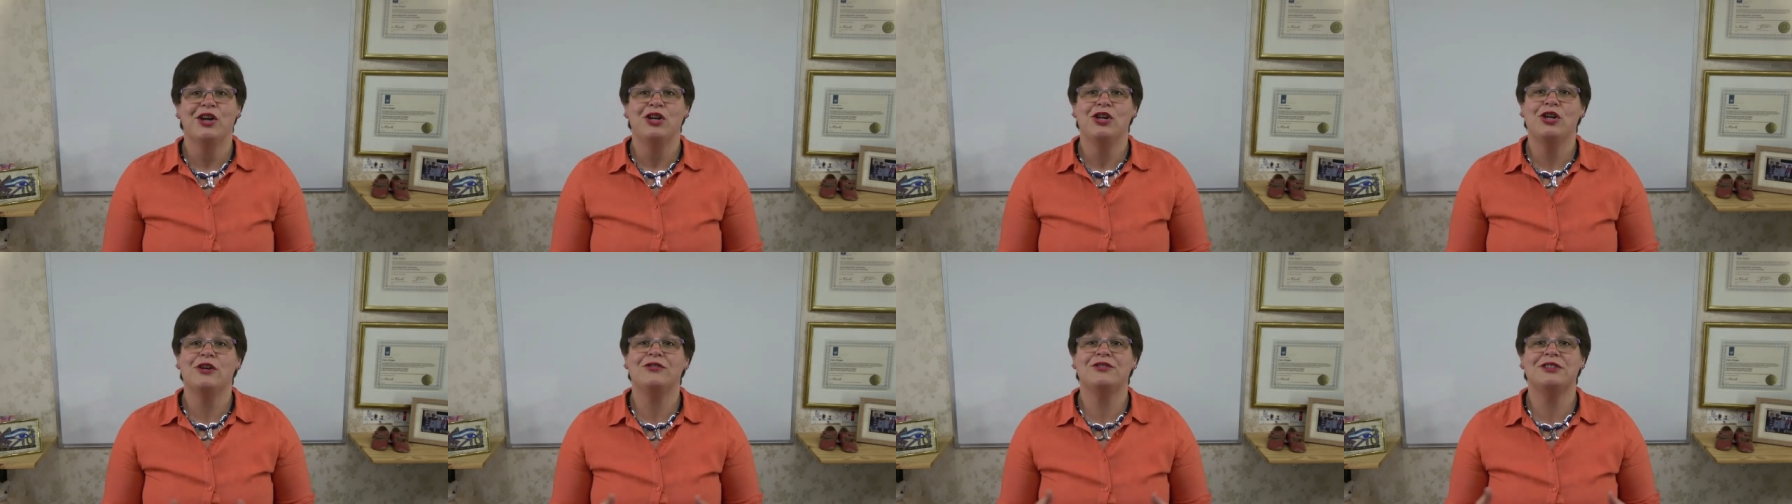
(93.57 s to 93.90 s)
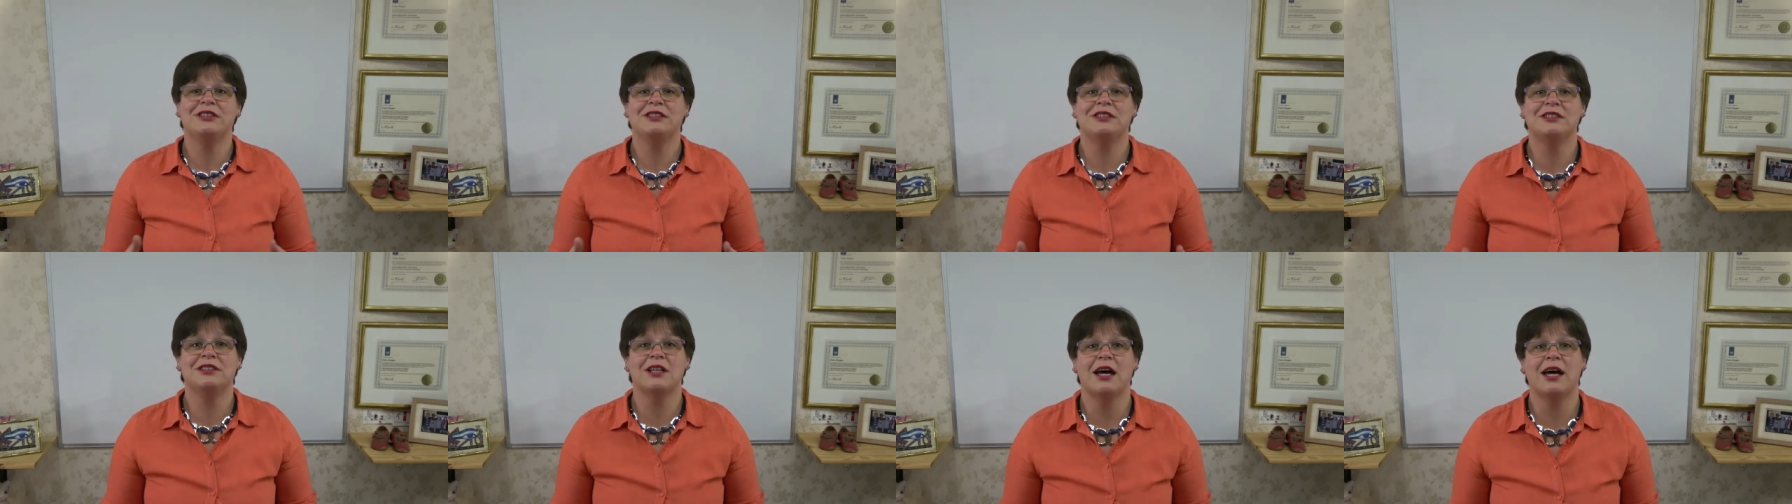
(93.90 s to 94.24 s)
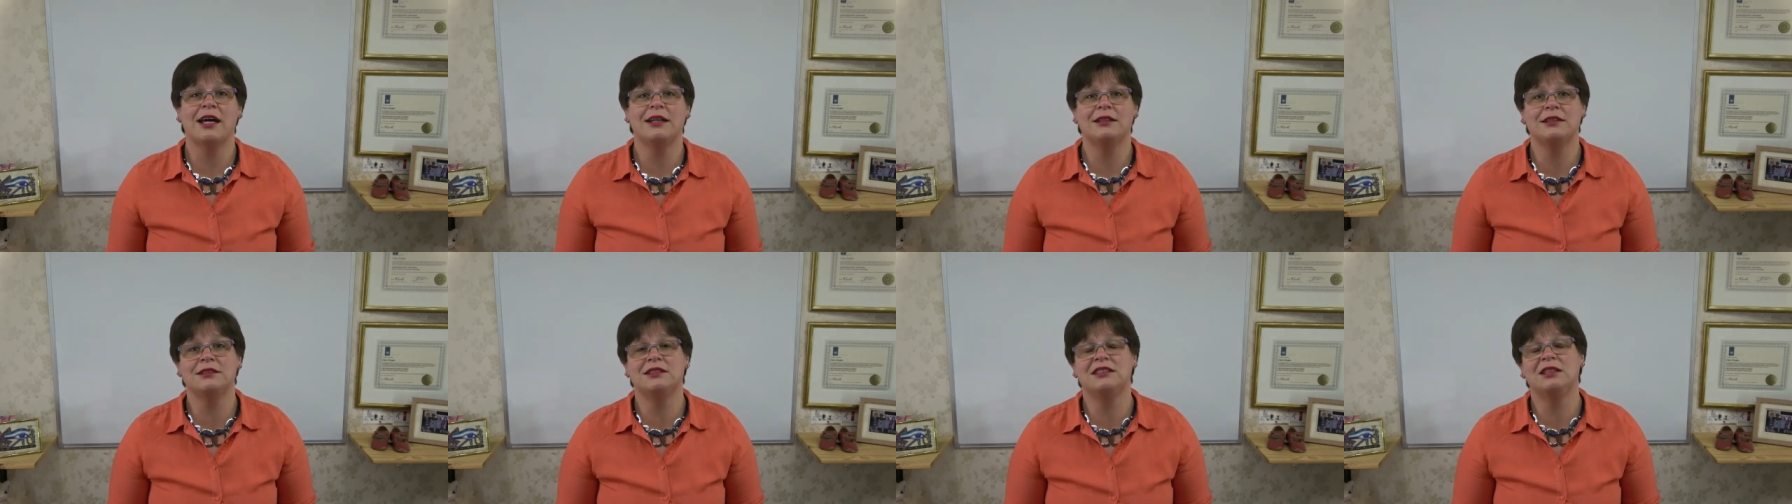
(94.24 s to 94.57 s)
You've
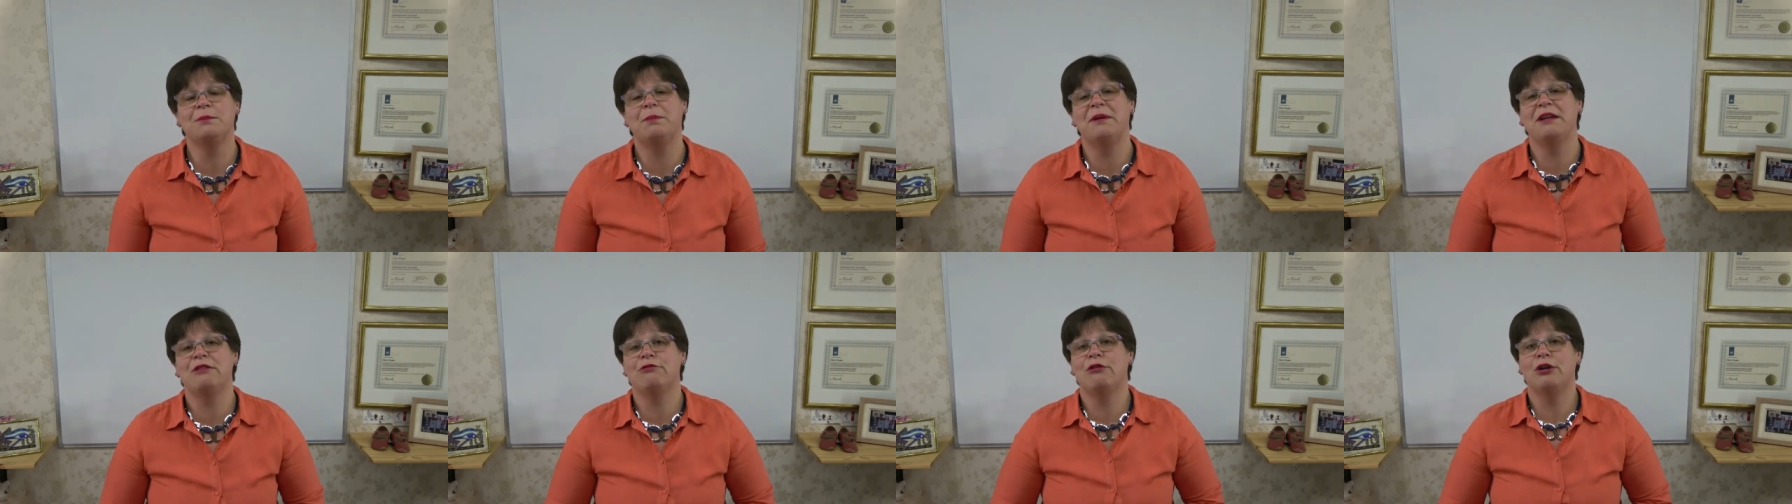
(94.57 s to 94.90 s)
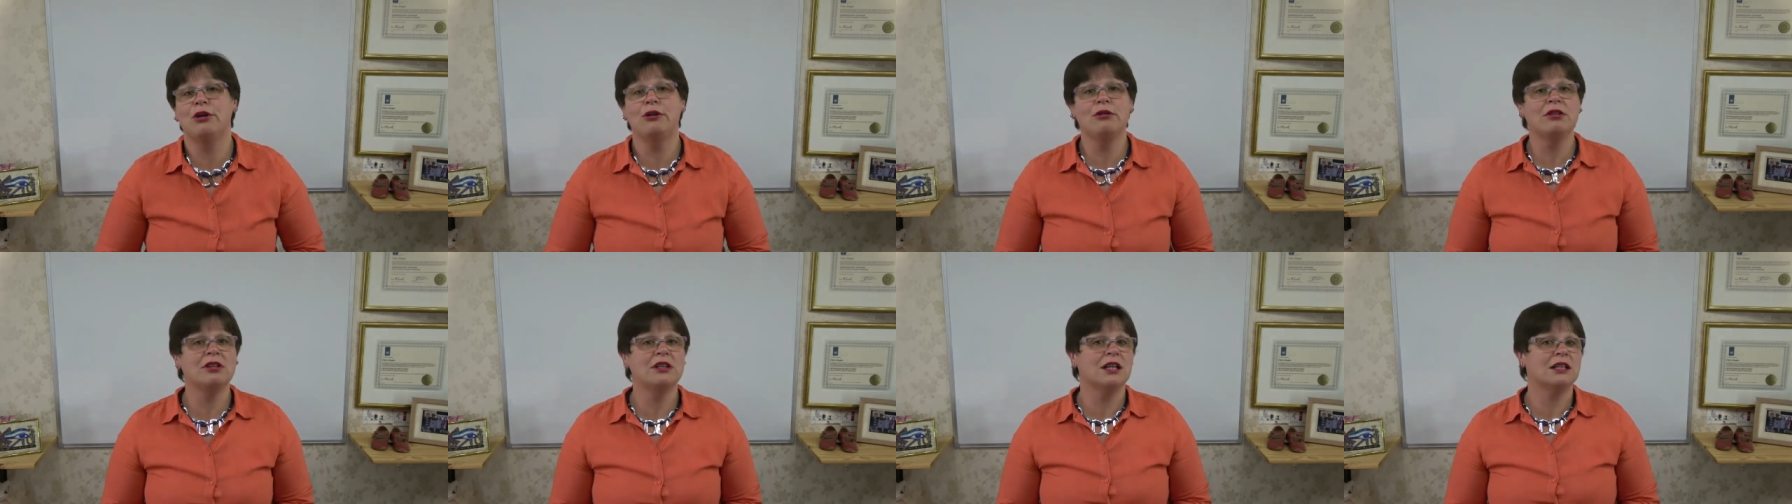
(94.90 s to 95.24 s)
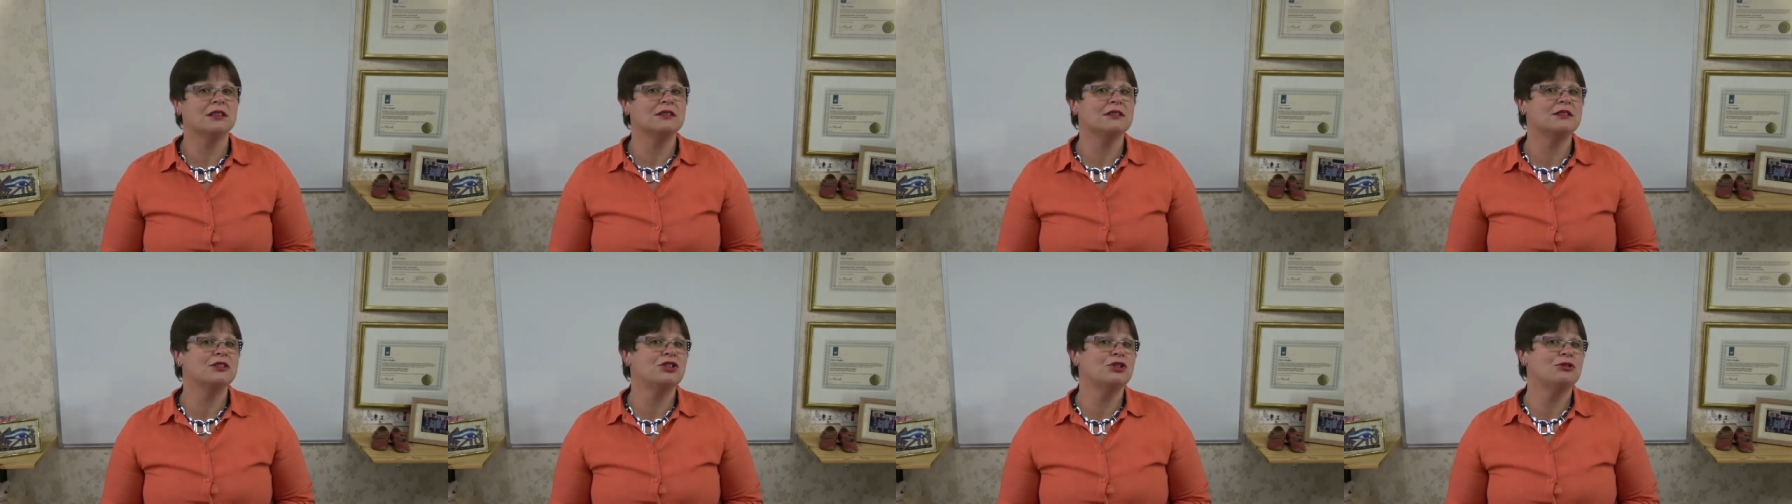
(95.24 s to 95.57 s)
decided to be
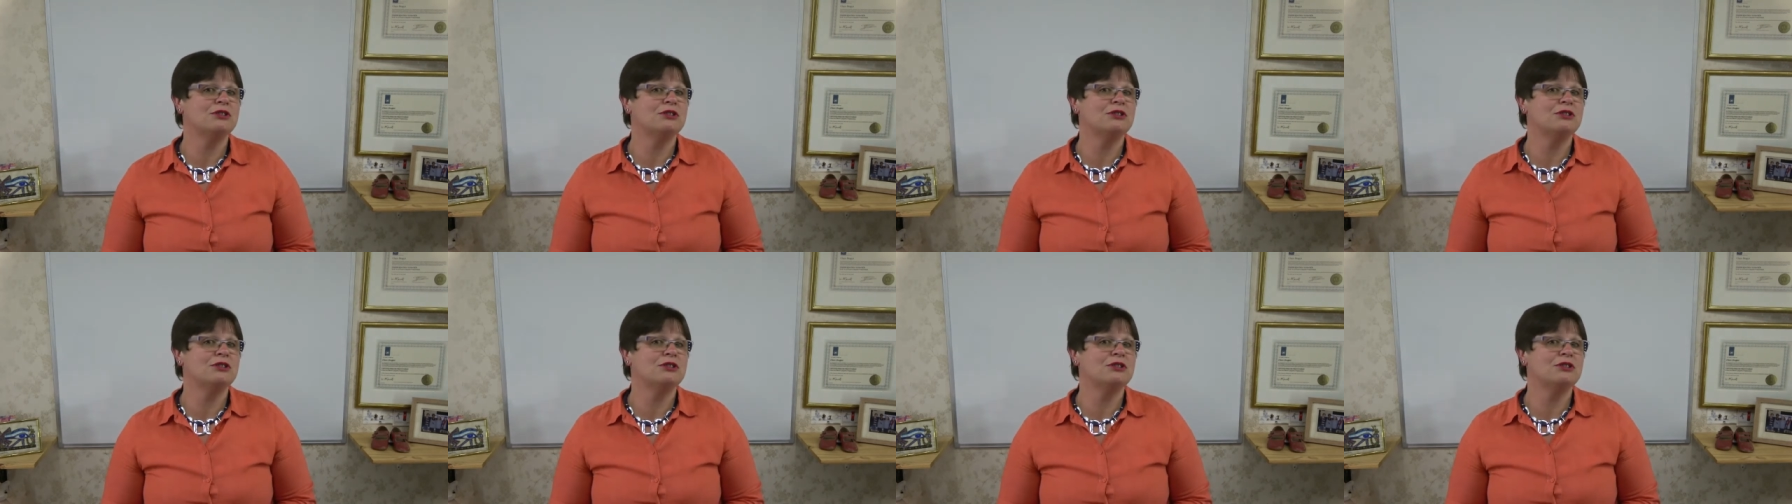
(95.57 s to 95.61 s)
ruthless.